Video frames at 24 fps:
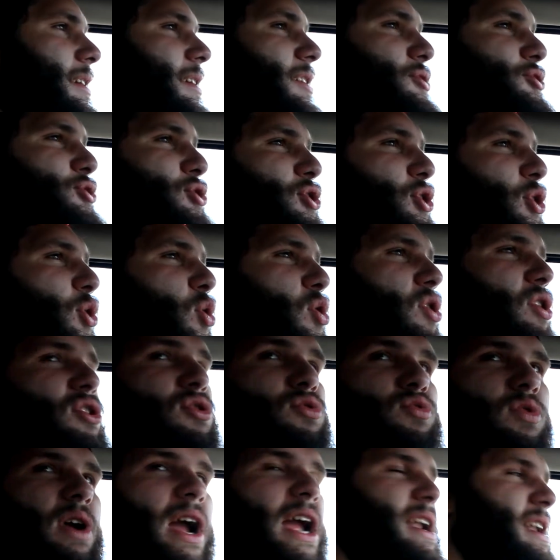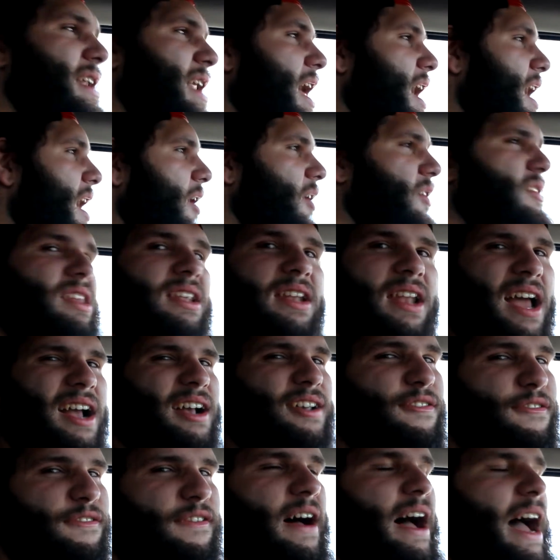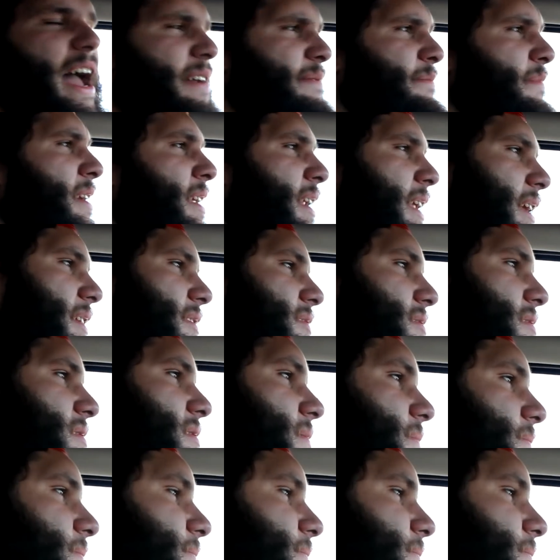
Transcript: So you order right now. In the next 5 minutes,